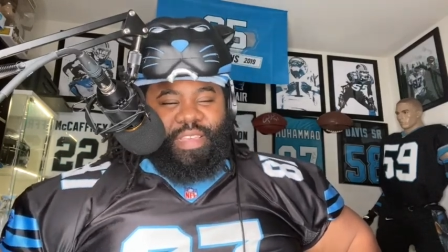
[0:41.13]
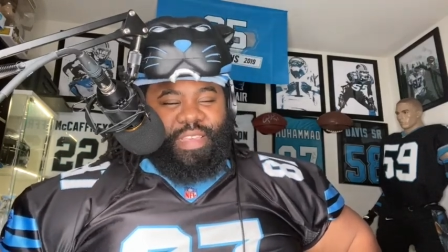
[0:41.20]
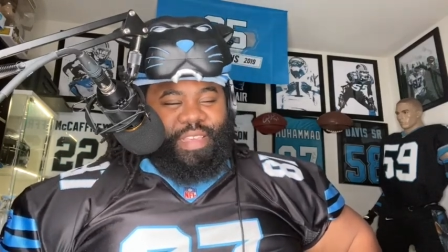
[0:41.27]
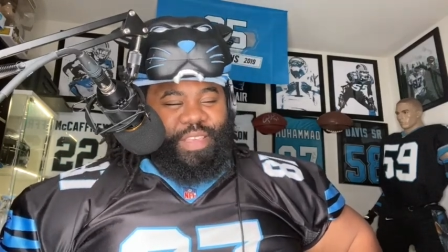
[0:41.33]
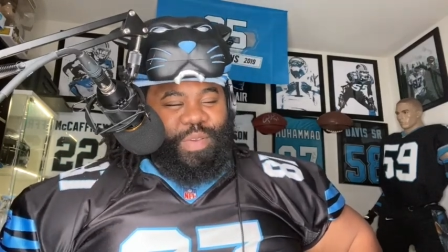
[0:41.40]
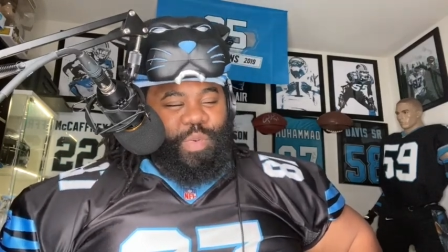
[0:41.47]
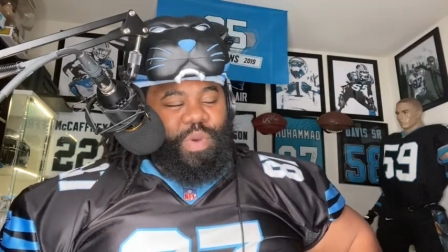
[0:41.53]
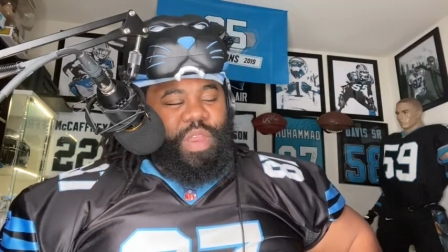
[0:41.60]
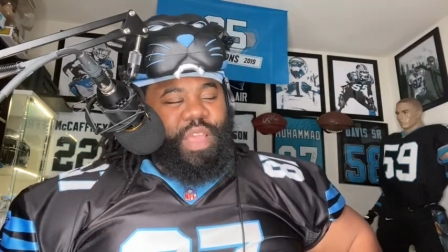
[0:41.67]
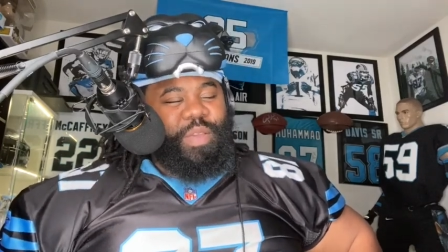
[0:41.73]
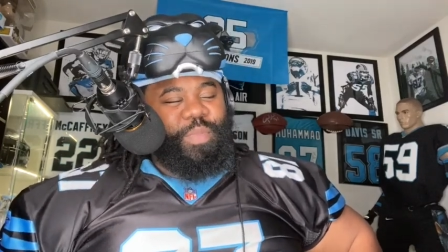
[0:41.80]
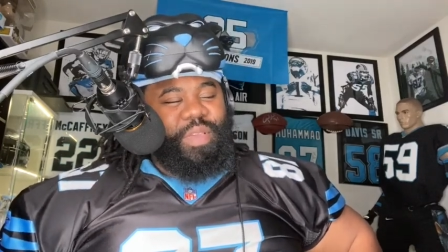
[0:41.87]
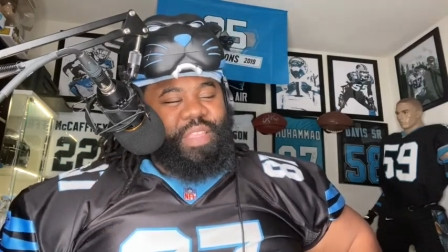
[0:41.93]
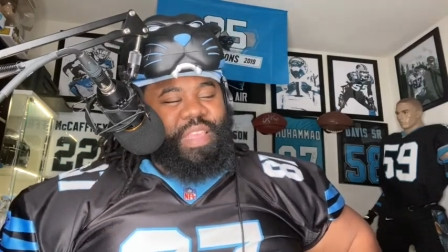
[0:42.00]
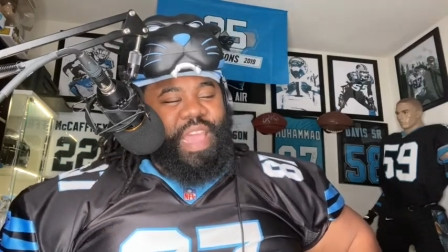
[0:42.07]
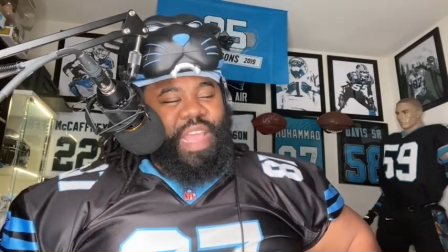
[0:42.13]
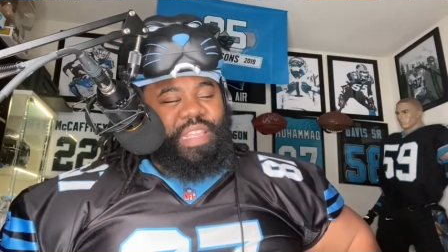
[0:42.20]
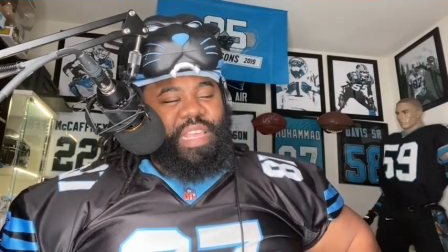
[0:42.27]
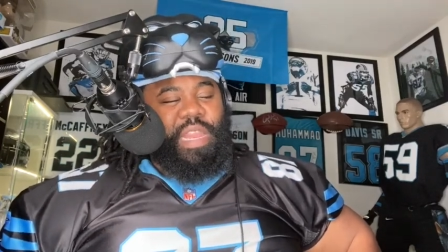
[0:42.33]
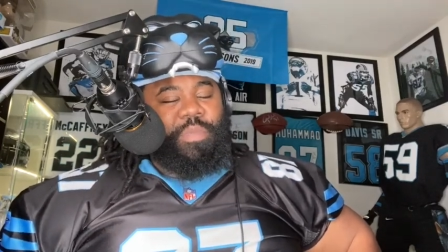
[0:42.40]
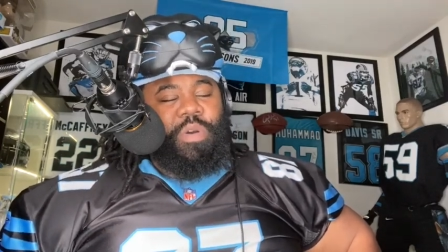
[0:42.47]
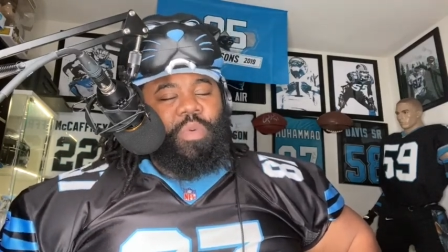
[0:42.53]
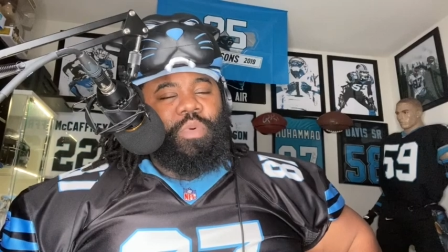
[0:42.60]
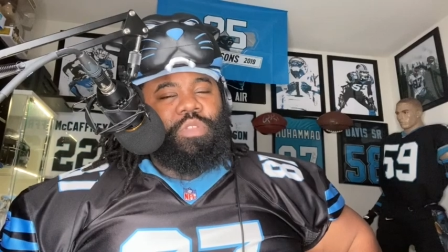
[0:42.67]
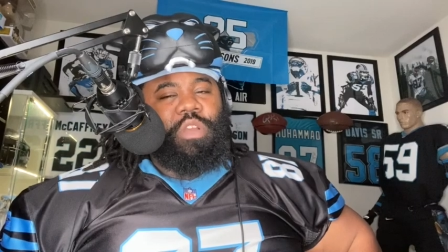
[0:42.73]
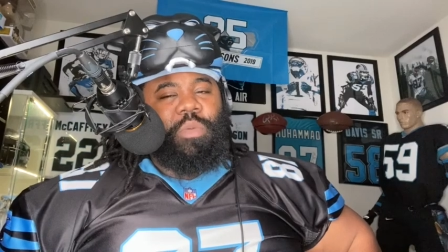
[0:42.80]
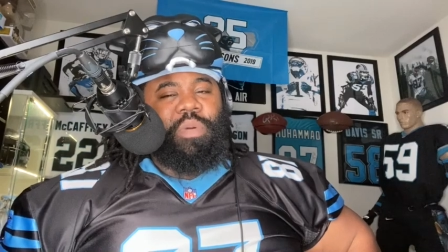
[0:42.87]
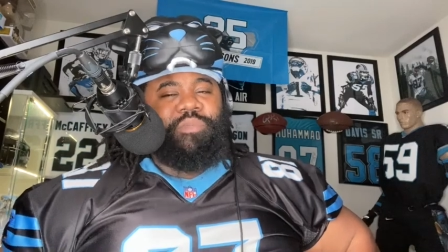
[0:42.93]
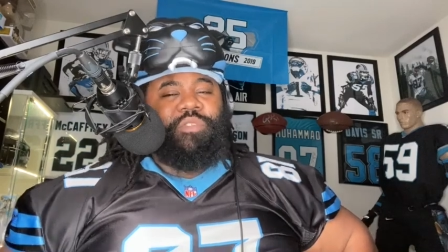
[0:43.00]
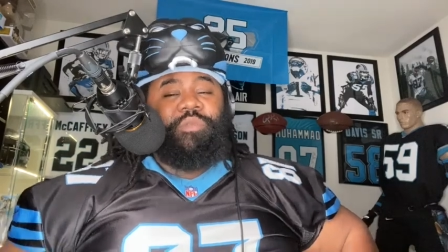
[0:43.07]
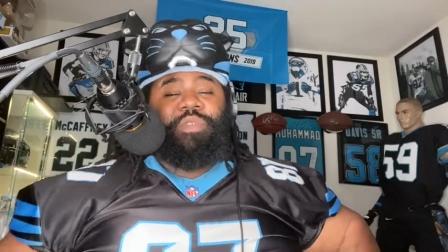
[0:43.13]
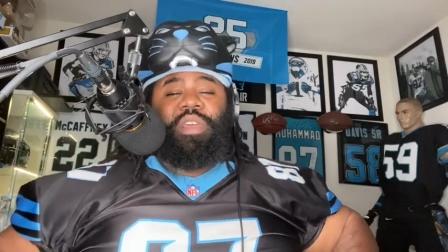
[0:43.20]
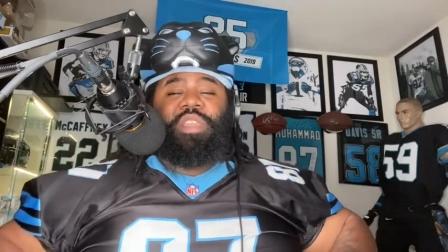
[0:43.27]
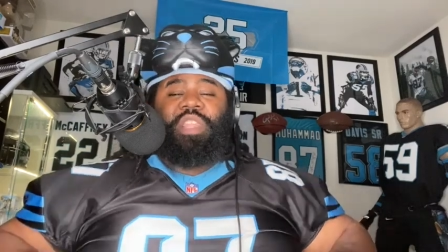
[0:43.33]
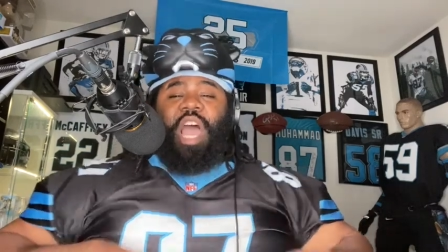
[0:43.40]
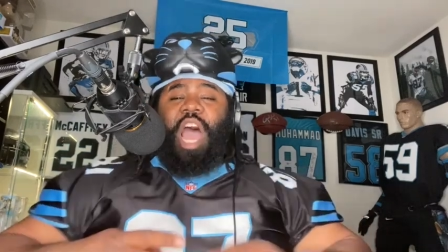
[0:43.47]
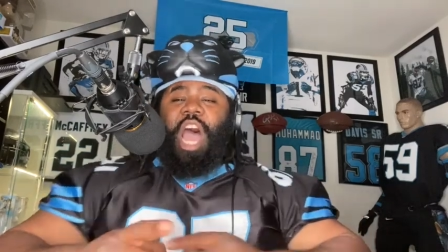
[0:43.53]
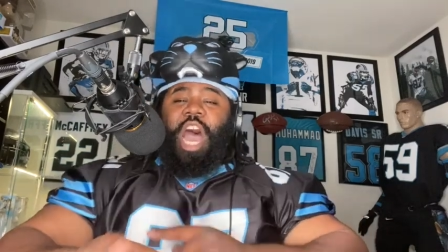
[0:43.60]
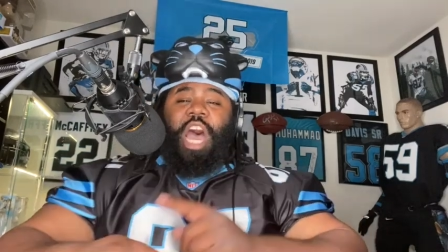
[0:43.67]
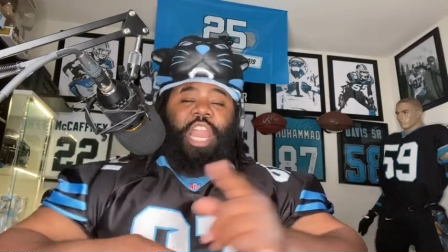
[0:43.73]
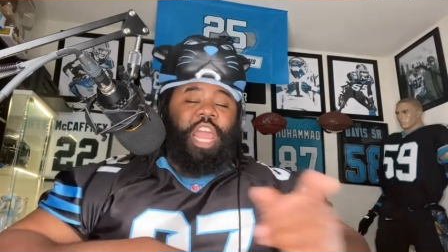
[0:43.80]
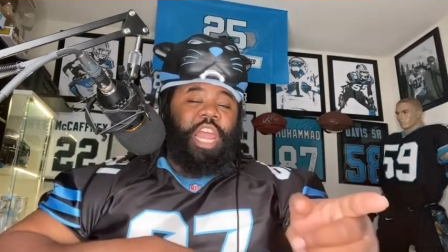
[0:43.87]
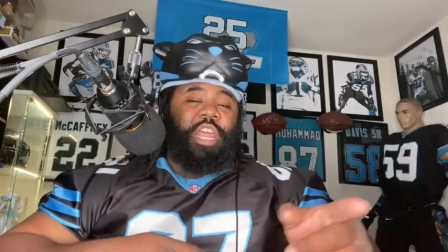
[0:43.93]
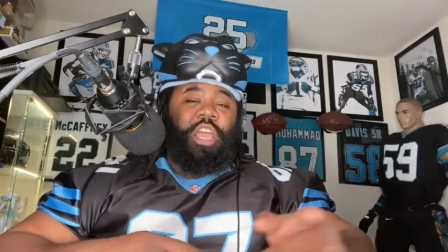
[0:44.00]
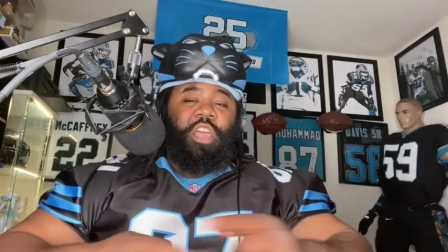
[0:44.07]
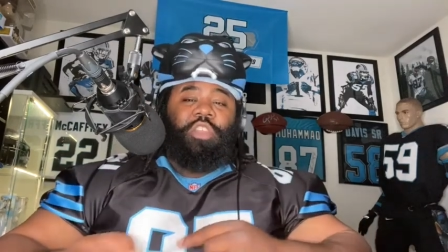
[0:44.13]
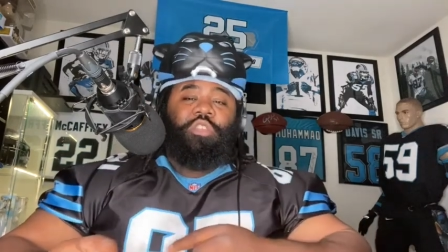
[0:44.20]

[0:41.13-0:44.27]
What they resigned them Moore, we'll talk about before we get started.